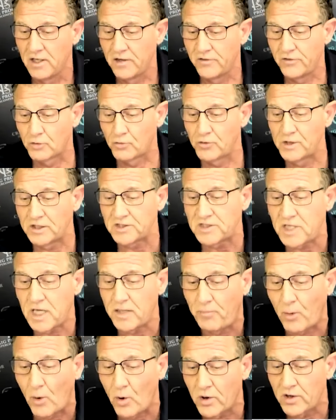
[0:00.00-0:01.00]
the Real
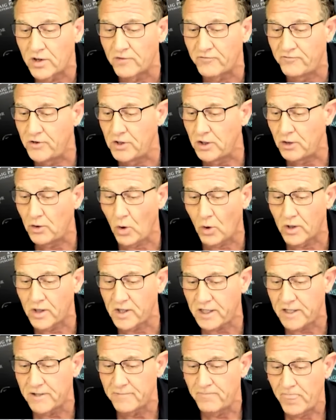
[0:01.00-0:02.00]
Estate Board of New
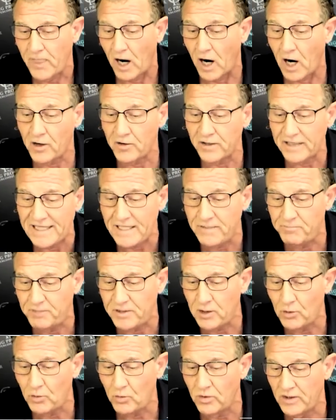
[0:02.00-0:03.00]
York,
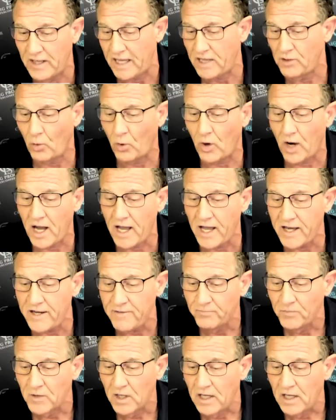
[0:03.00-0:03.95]
REBNY,